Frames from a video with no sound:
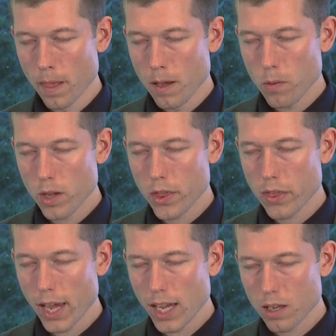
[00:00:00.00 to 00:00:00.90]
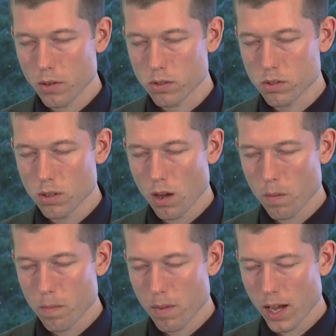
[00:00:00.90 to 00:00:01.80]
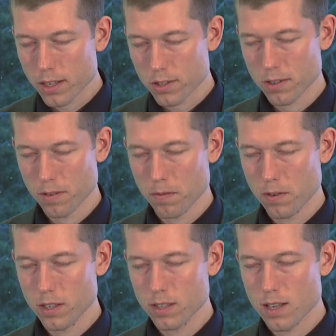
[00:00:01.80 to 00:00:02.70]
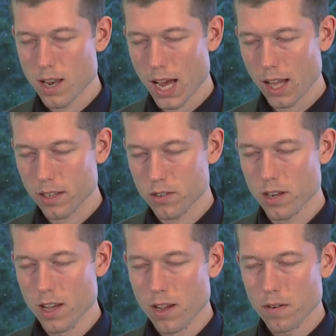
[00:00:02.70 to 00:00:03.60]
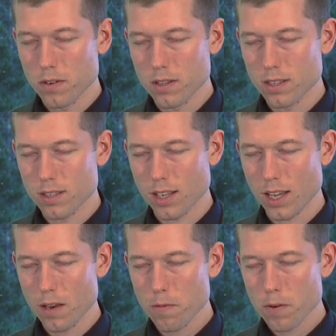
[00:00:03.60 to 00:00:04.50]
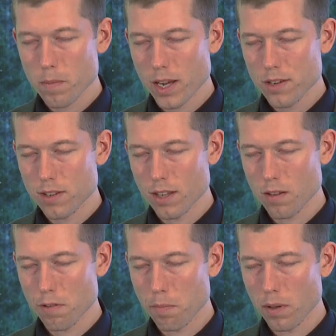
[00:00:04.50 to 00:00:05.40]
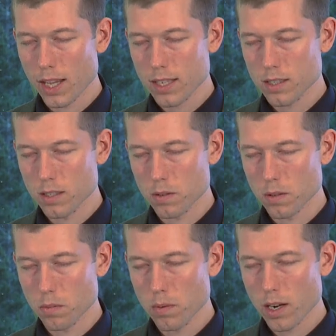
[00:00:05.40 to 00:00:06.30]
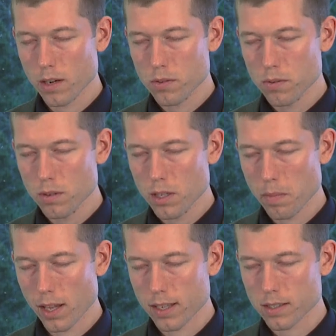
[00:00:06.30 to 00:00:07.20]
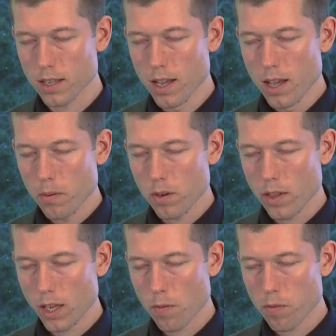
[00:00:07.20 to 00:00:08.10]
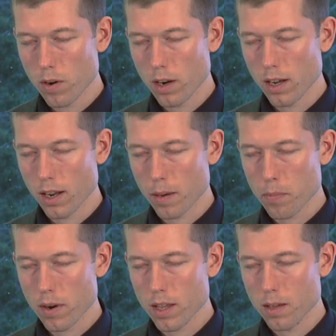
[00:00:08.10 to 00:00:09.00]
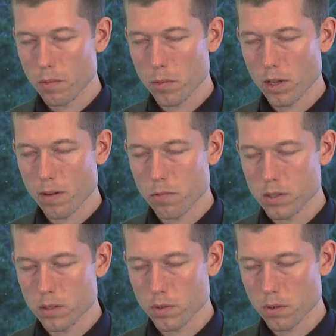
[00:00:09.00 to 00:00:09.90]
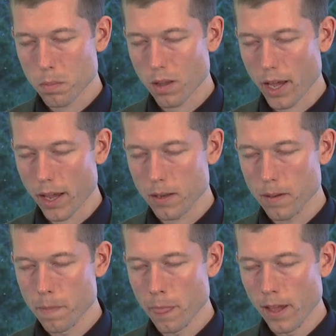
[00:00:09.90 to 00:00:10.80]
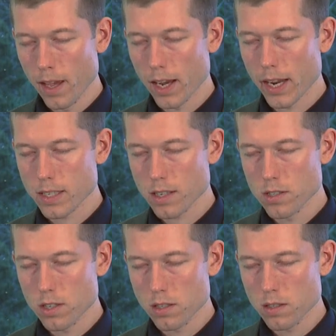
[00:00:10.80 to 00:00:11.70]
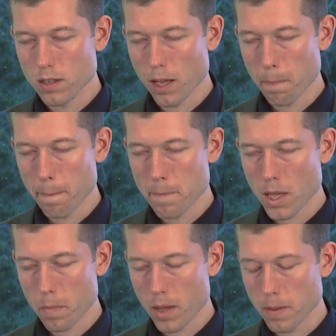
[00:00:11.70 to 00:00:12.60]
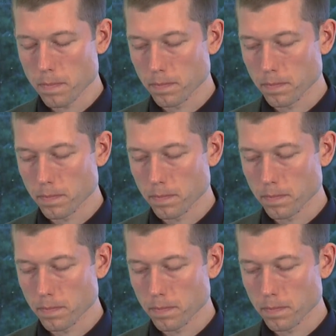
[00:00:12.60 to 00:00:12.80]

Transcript: We thank you so much for this knowledge, for this information that you have blessed us with. We are truly blessed. We thank you for it, and I pray that we will have wisdom to apply it. And I ask in Jesus' name. Amen.